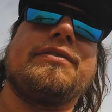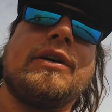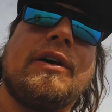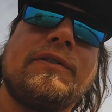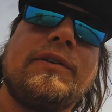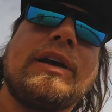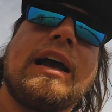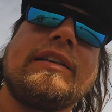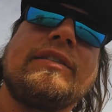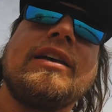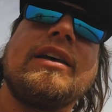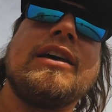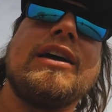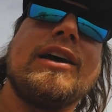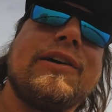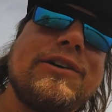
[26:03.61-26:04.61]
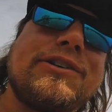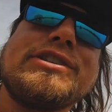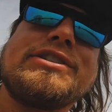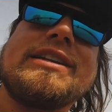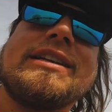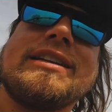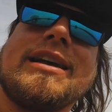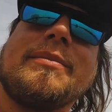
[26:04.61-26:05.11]
So if you guys are
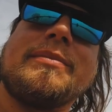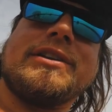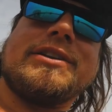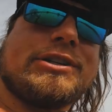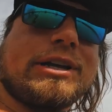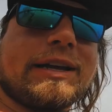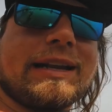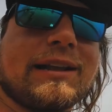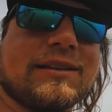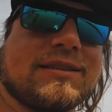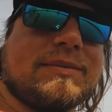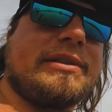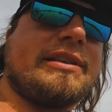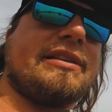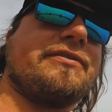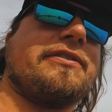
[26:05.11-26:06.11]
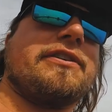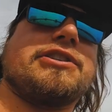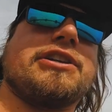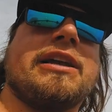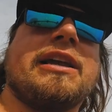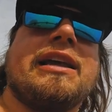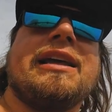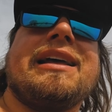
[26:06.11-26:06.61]
interested in coming and checking out some of this
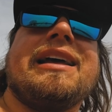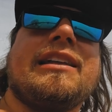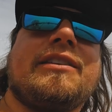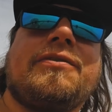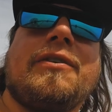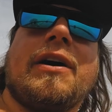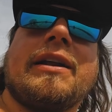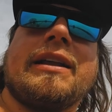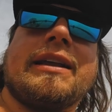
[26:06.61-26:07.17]
fishing, it's fun.